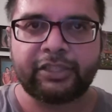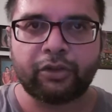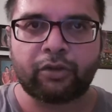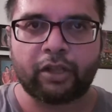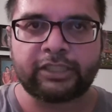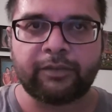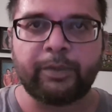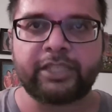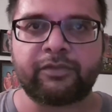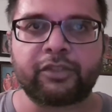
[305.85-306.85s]
Is
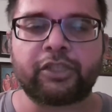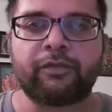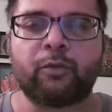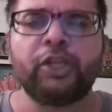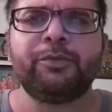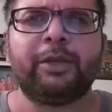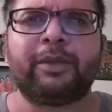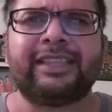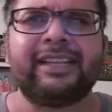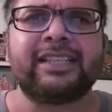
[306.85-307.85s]
that's your concept best
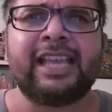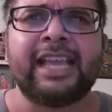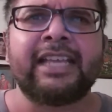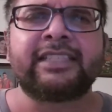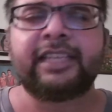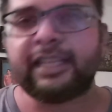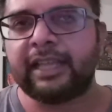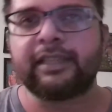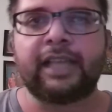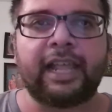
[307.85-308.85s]
version of what do you mean by that?
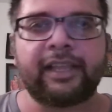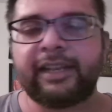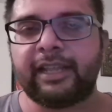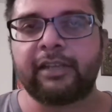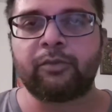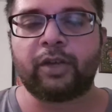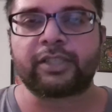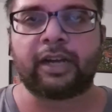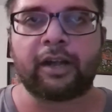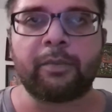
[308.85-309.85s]
See,
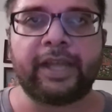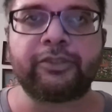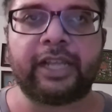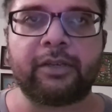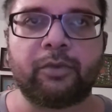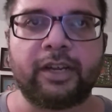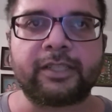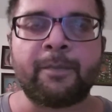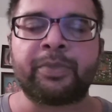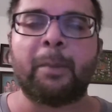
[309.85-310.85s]
again, Alan Watts, hark
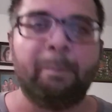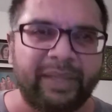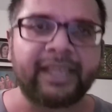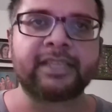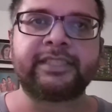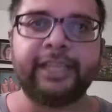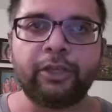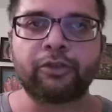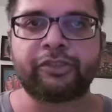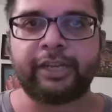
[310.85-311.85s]
back to Alan Watts.
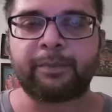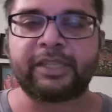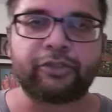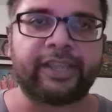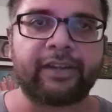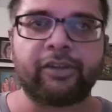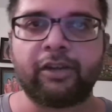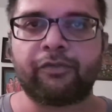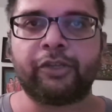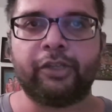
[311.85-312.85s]
The biggest ego
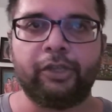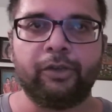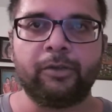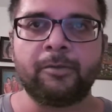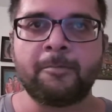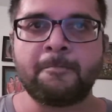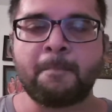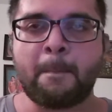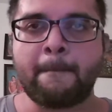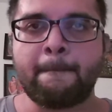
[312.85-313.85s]
trip is to get rid of your
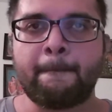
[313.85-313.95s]
ego.